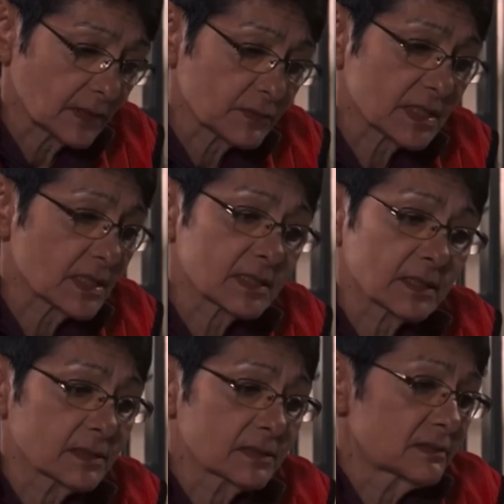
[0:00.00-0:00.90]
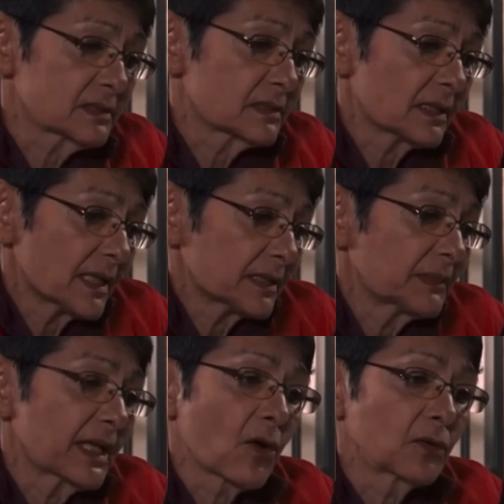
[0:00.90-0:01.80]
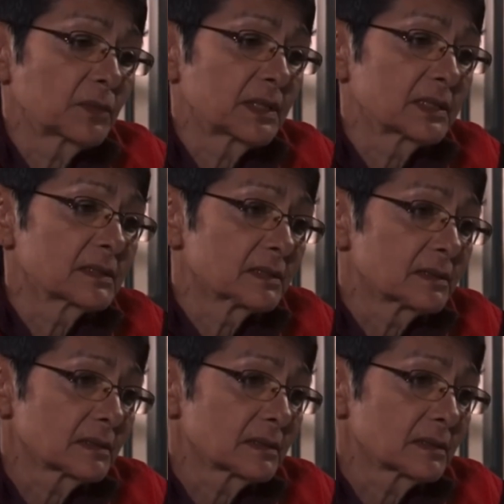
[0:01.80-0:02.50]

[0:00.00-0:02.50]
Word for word: It was easier to let him get on with it.